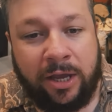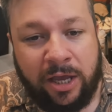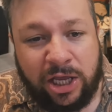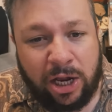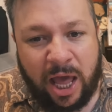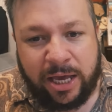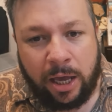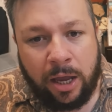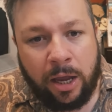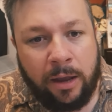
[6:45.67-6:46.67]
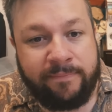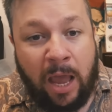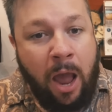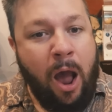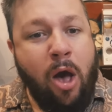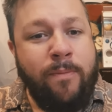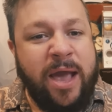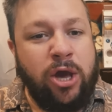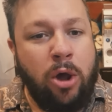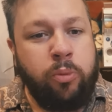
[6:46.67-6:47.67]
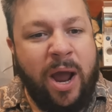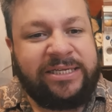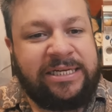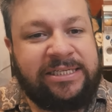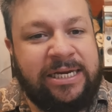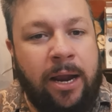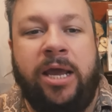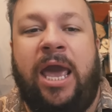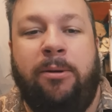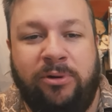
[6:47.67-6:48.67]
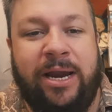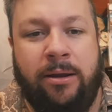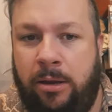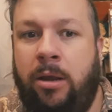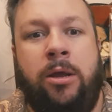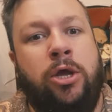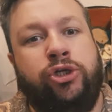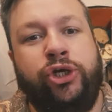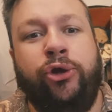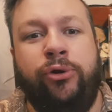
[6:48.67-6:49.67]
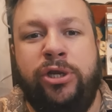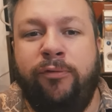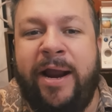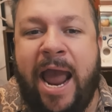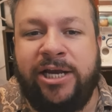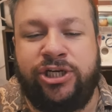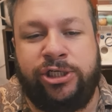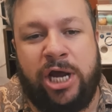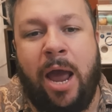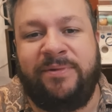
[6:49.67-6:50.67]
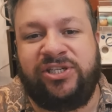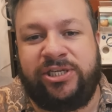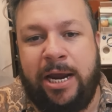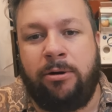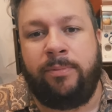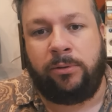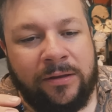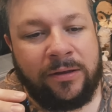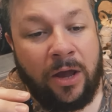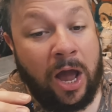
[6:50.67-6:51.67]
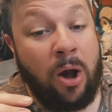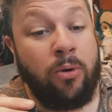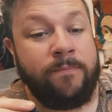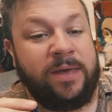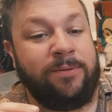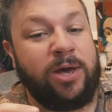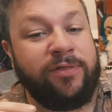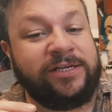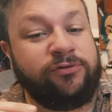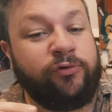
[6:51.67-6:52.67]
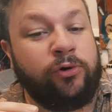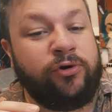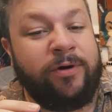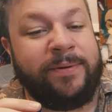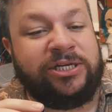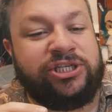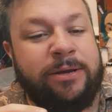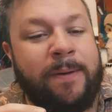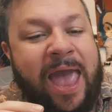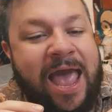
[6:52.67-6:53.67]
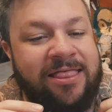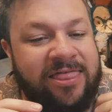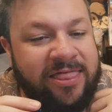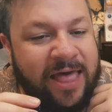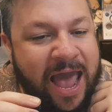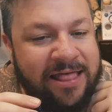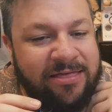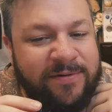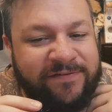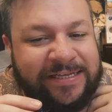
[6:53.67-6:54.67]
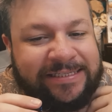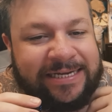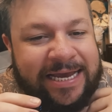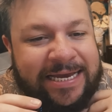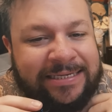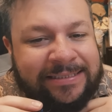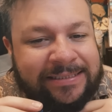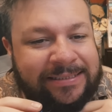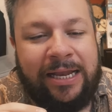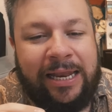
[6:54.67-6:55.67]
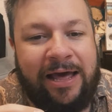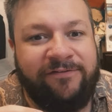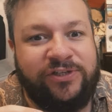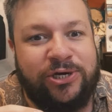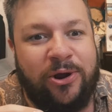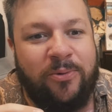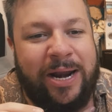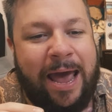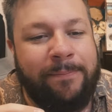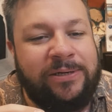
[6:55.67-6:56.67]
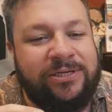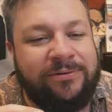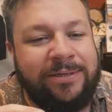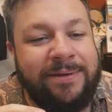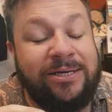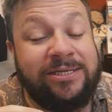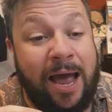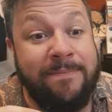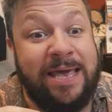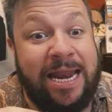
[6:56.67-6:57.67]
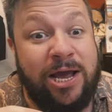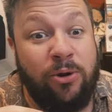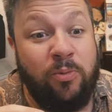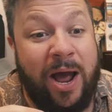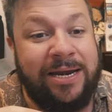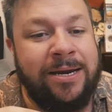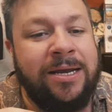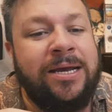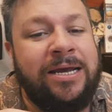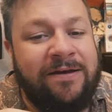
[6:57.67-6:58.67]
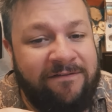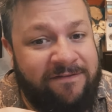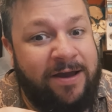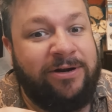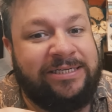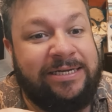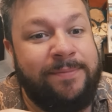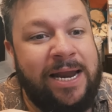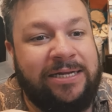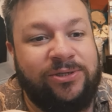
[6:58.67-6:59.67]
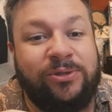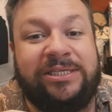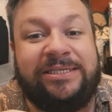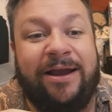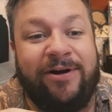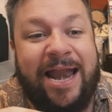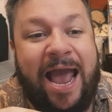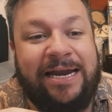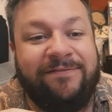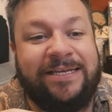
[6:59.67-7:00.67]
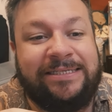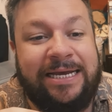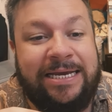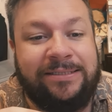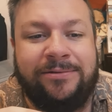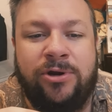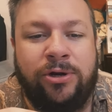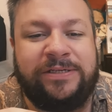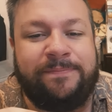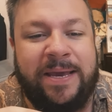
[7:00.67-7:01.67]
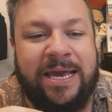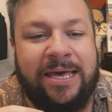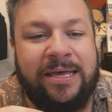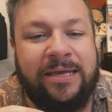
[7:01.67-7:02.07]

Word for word: Yeah, like... Oh my God, why is he sitting? Okay, well, dude, your reaction time is terrible. Oh, here we go. There's a Royal Caribbean ship, Anth Anthem of the Seas. Love to know what happened to it because I'm getting on one very similar. It's called Serenade of the Seas. Not as big.